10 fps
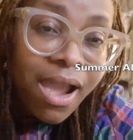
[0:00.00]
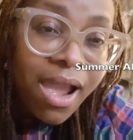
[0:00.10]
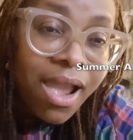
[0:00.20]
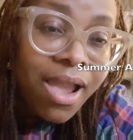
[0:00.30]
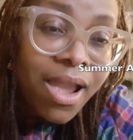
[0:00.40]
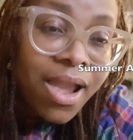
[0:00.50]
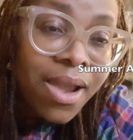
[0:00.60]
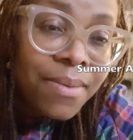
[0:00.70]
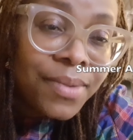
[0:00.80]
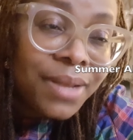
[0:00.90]

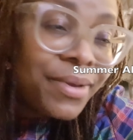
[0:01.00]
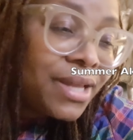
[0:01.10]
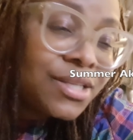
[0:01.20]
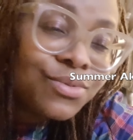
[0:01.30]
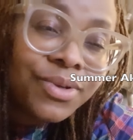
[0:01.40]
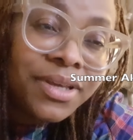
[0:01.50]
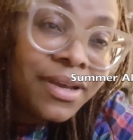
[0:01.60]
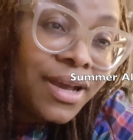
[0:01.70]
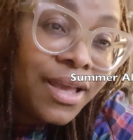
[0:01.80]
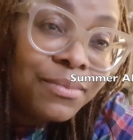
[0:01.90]
Let me end this one
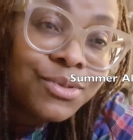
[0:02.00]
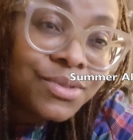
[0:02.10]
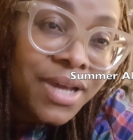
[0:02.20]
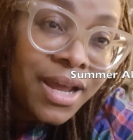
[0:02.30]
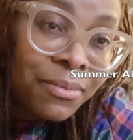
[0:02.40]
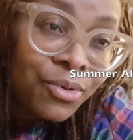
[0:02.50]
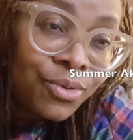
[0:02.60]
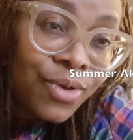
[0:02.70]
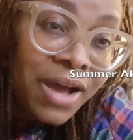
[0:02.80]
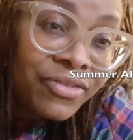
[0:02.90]
here. I am so tired. I'm going
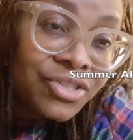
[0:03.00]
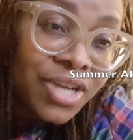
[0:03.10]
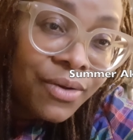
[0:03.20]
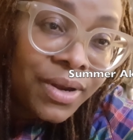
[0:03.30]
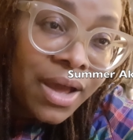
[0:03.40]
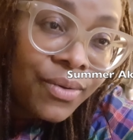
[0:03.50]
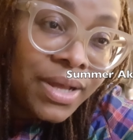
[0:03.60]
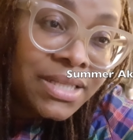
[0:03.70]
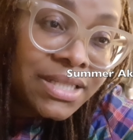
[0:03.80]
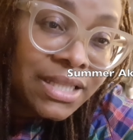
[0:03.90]
to go have a shower now
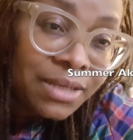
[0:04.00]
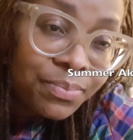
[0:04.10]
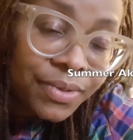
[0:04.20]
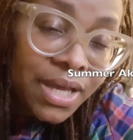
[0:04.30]
and sleep.